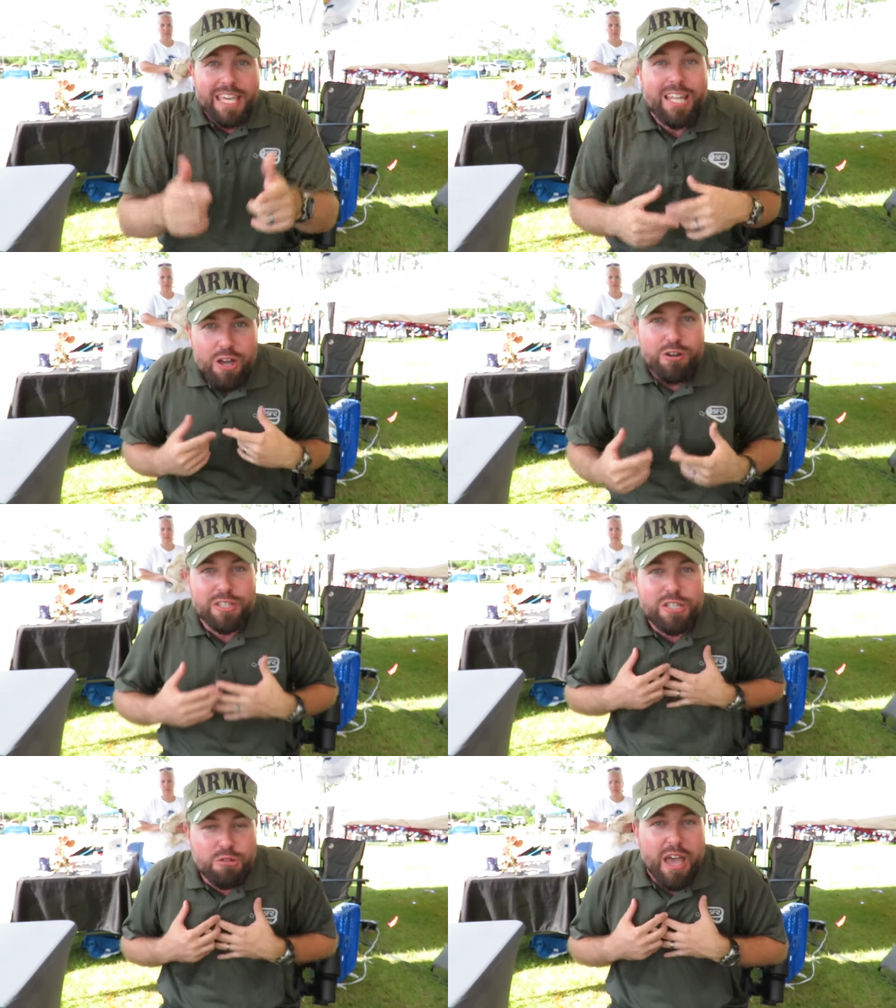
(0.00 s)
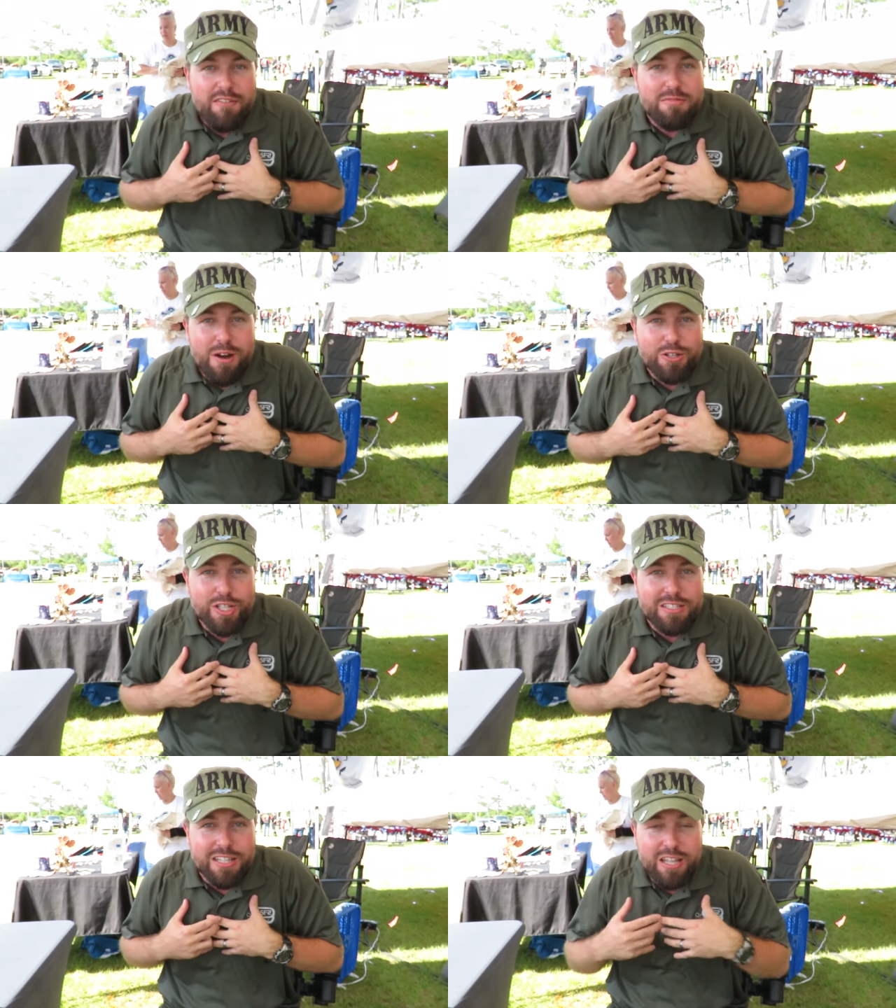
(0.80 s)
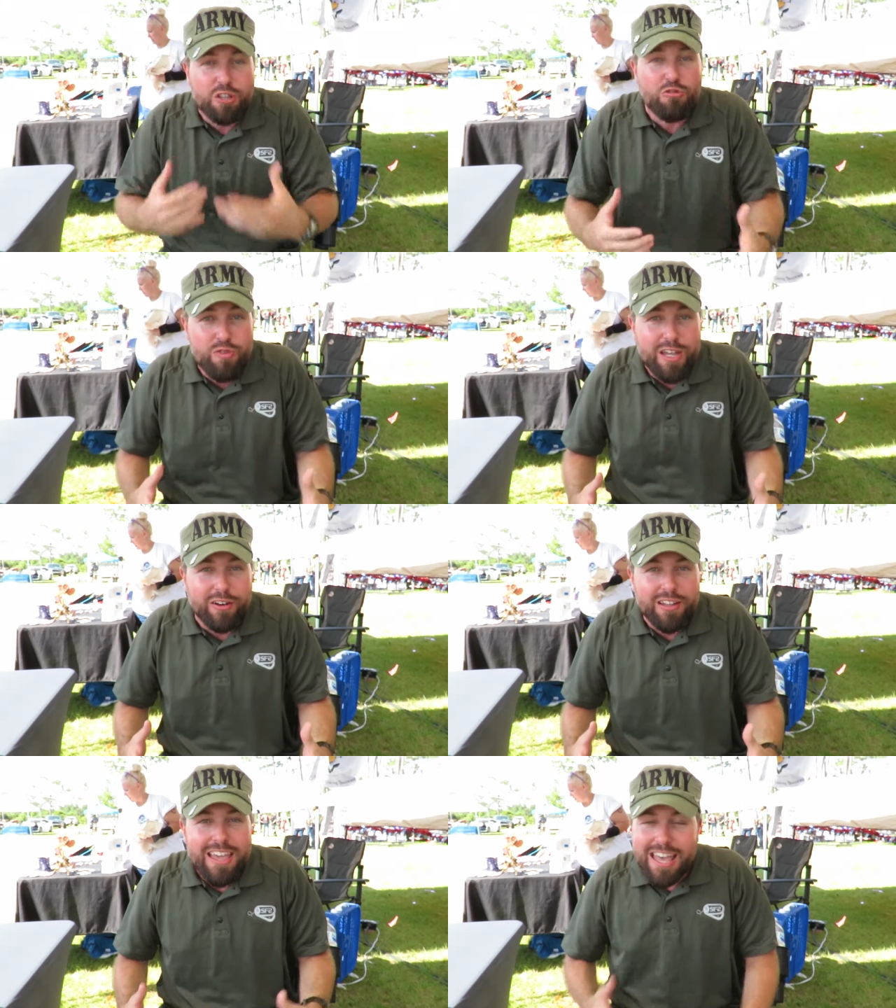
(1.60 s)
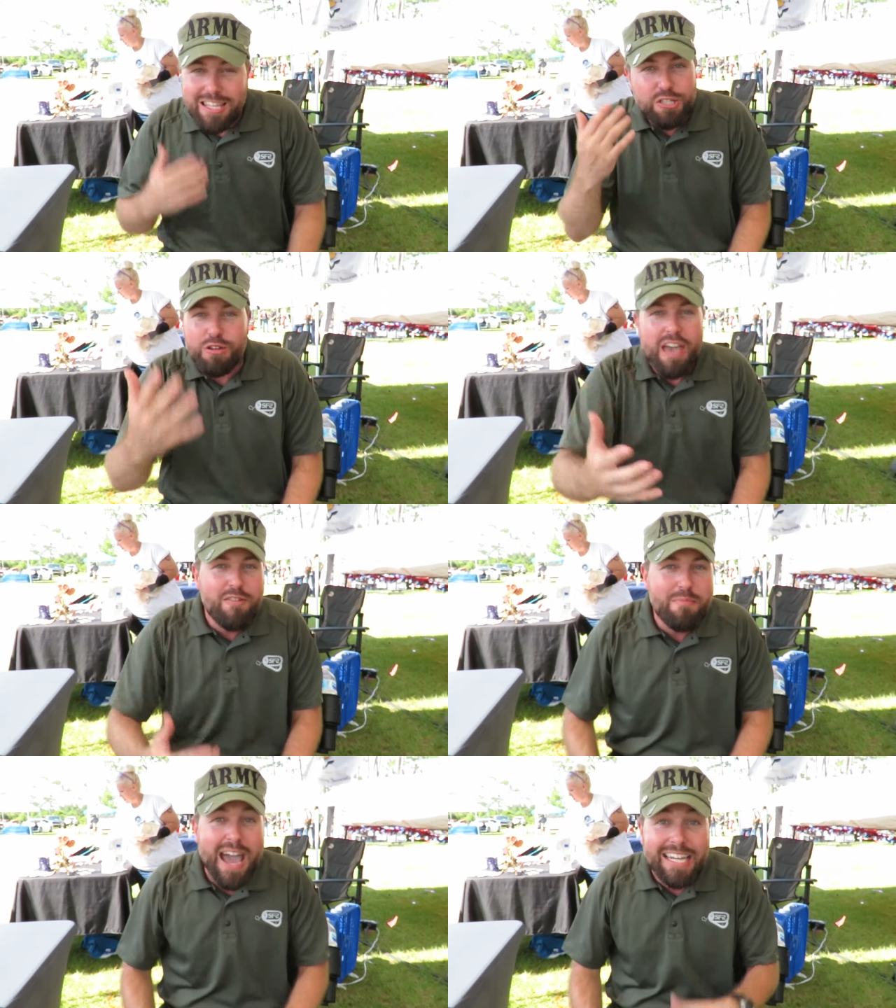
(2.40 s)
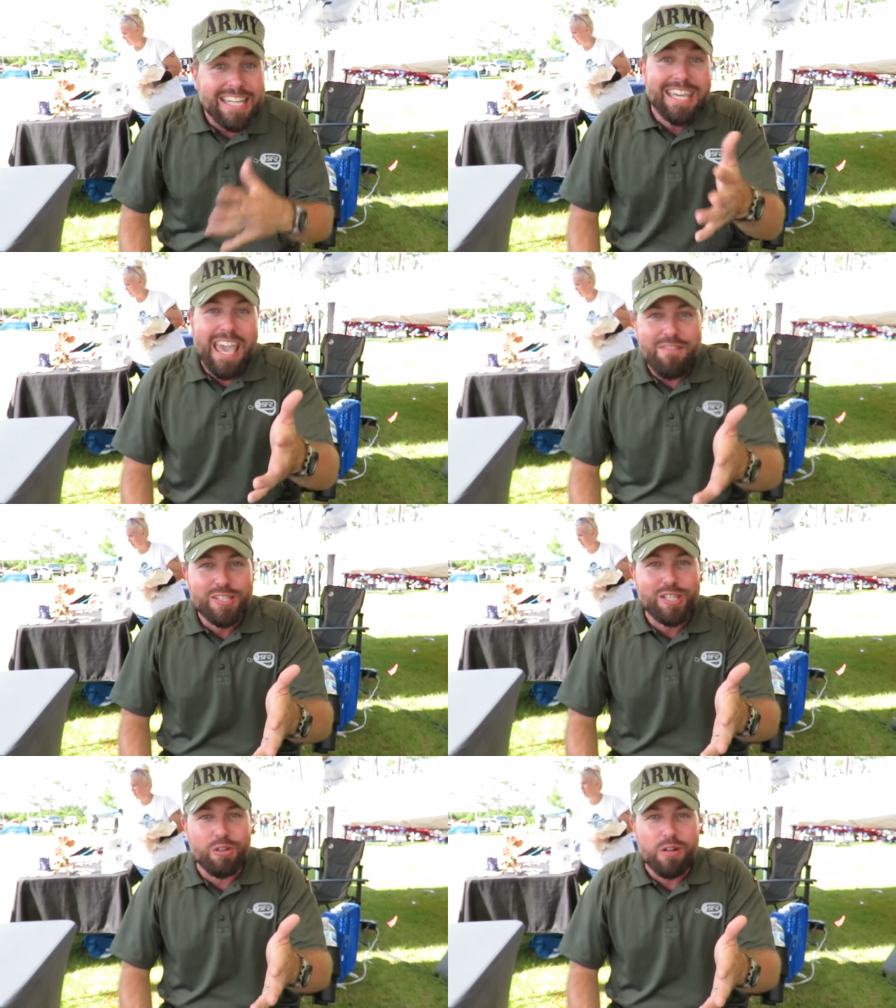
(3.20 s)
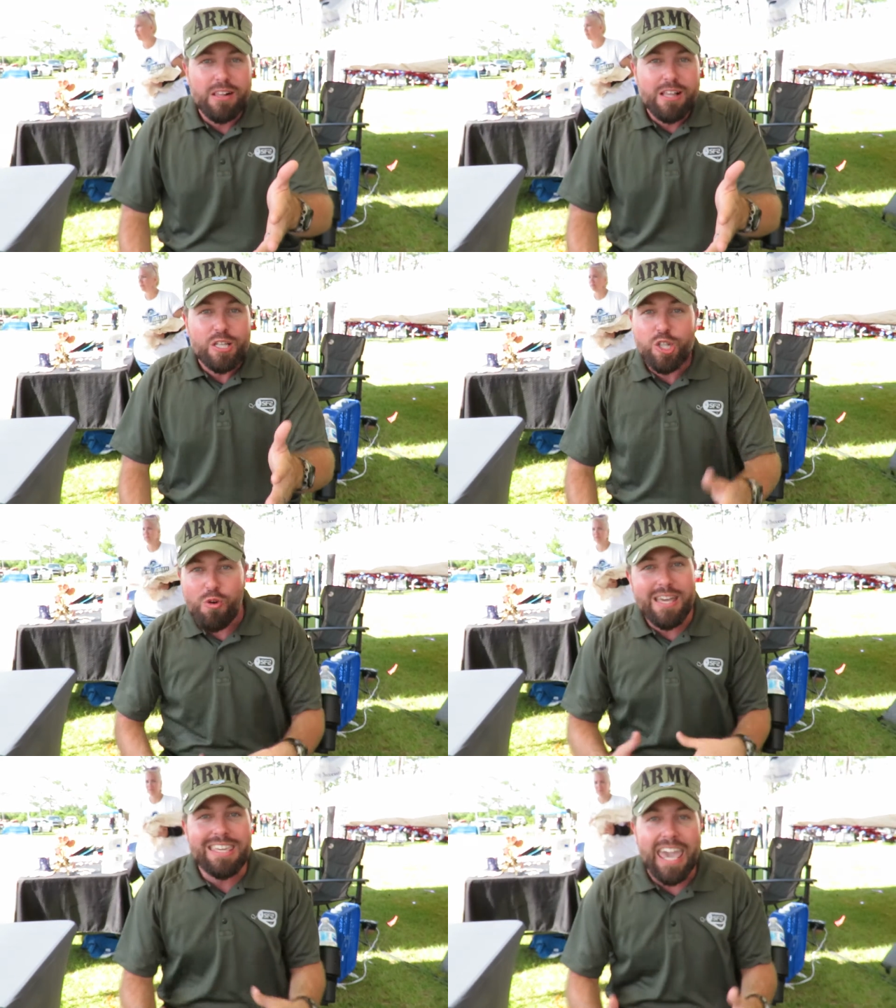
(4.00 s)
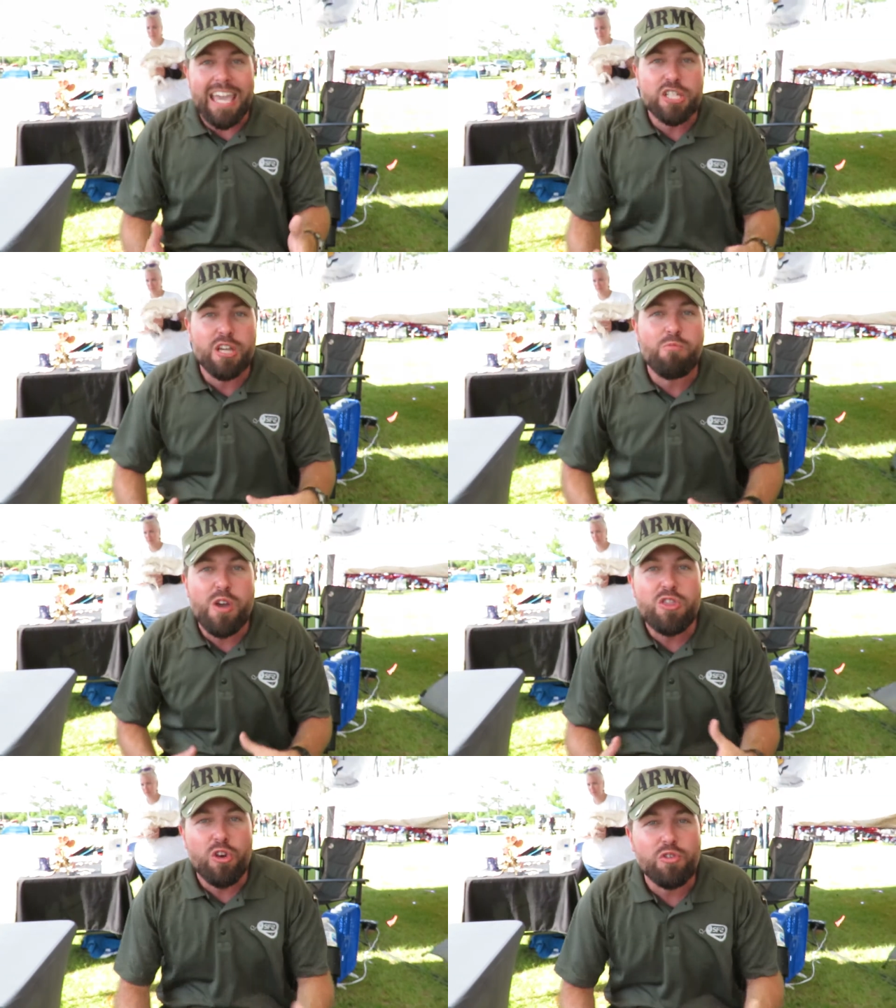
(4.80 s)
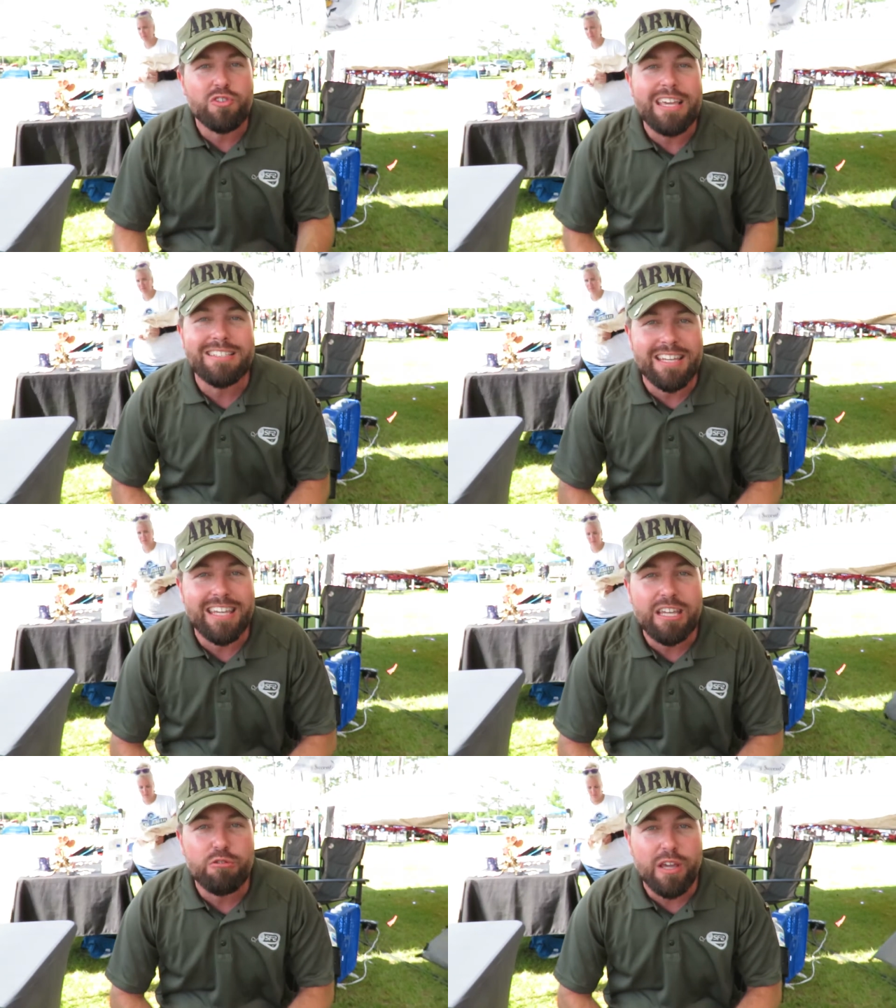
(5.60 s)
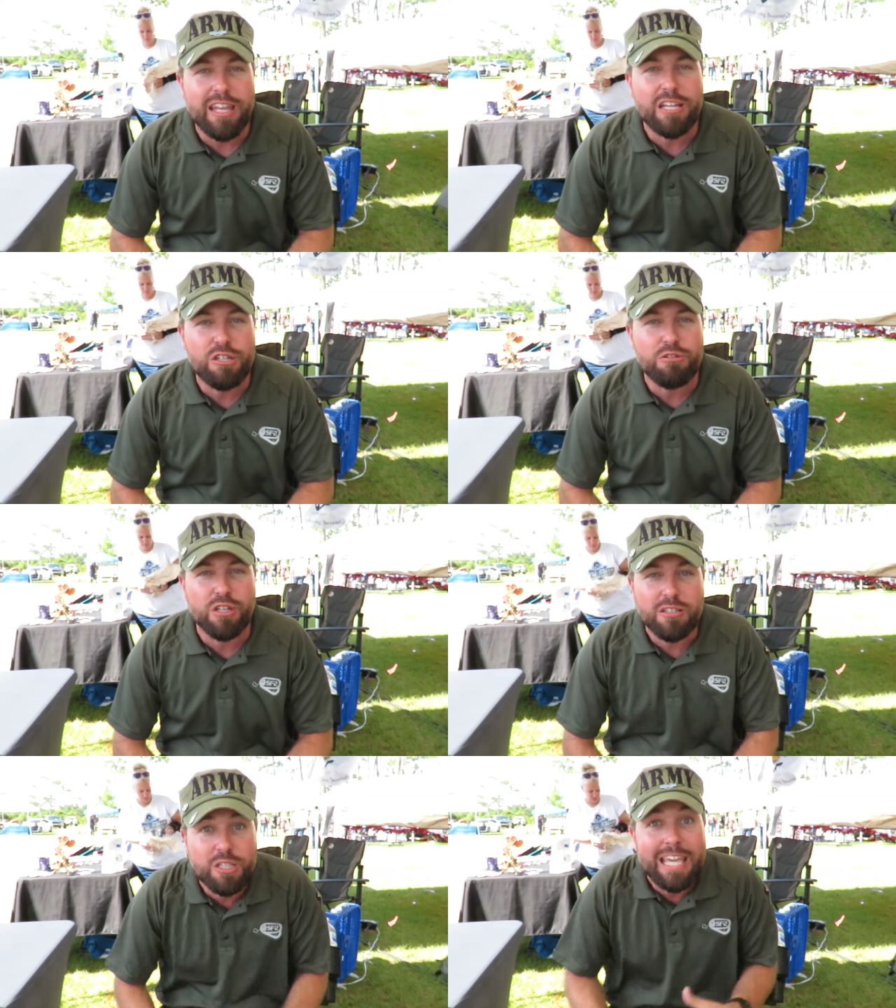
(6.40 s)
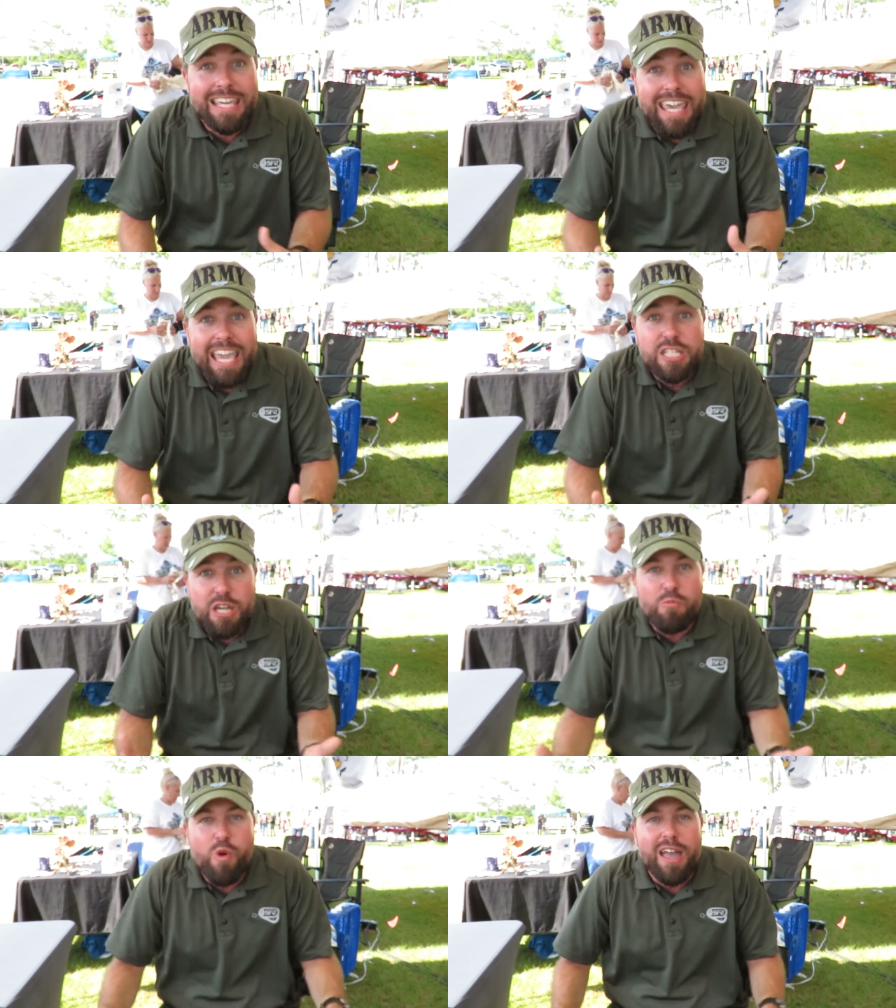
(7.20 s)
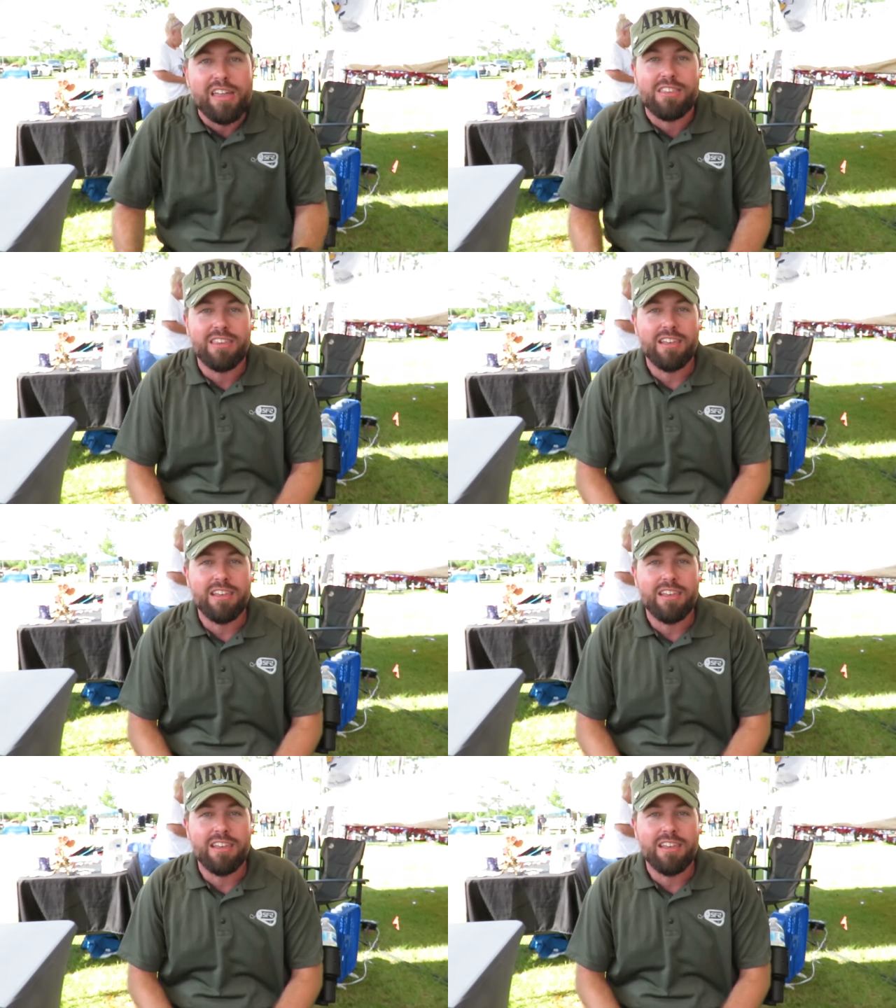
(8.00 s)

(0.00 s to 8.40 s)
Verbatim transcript: He knows that you have emotions and that they're real and that you have a mind. He gave it to you. So engage Him with those things that He created you to, to engage Him with